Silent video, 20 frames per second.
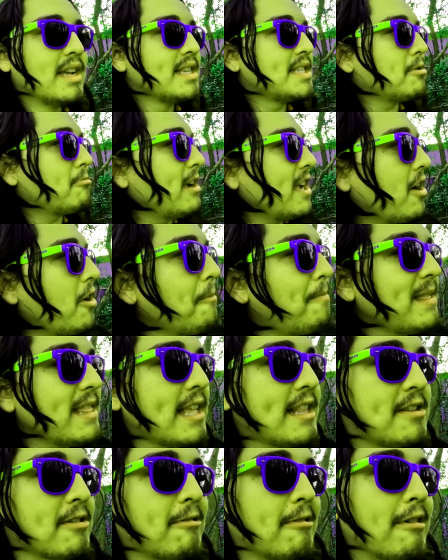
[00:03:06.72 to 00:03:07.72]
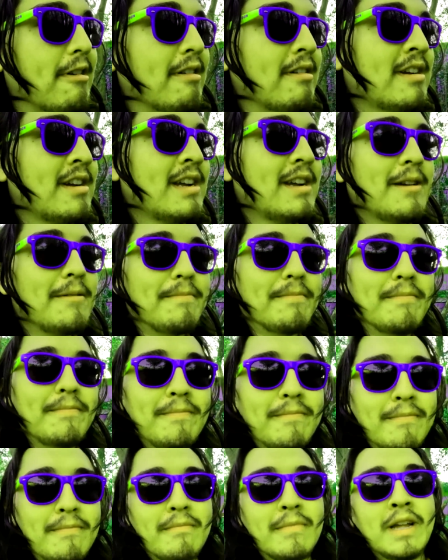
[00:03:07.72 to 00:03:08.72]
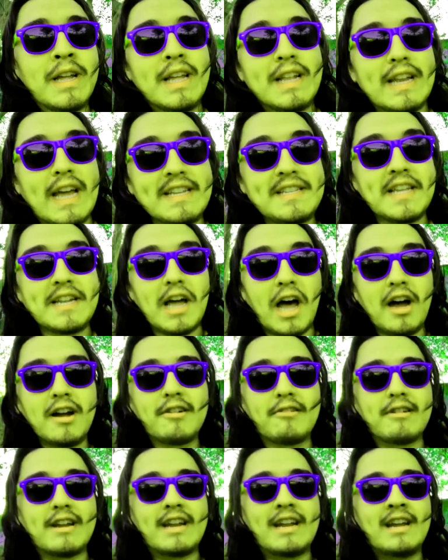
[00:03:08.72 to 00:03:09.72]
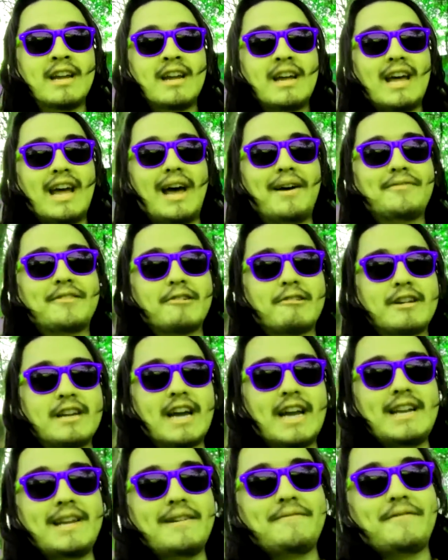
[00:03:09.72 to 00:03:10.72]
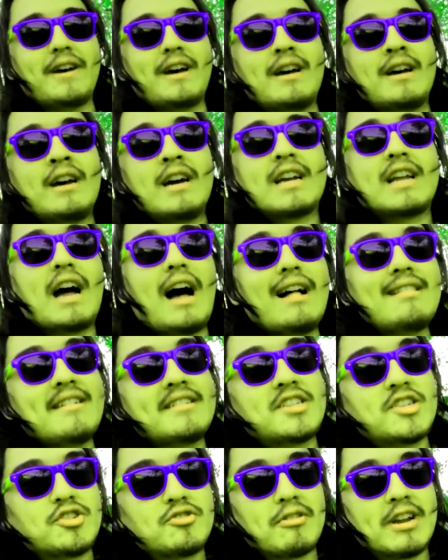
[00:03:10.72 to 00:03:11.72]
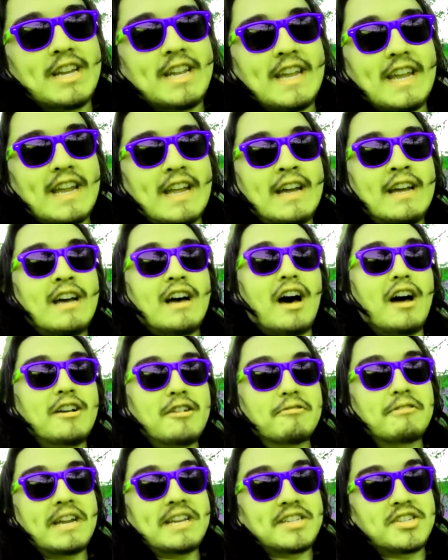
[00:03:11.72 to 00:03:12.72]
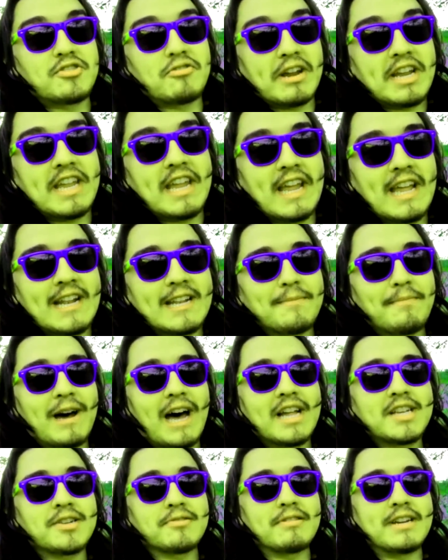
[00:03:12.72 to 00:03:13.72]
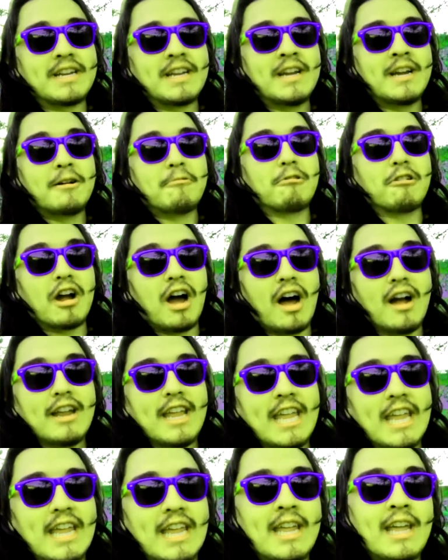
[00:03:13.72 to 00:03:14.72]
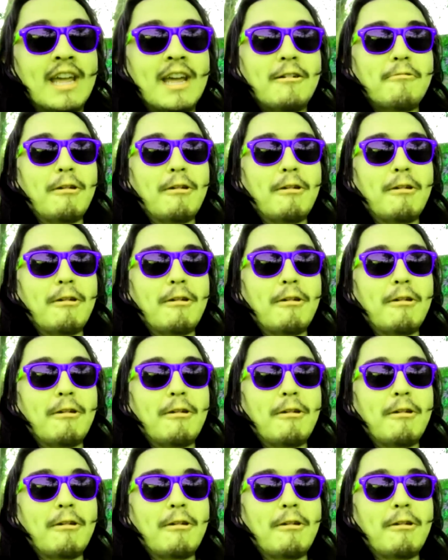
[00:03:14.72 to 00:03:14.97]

So we open the door, nice and hungry. After a night of college drinking, underage drinking and debauchery, we're hungry.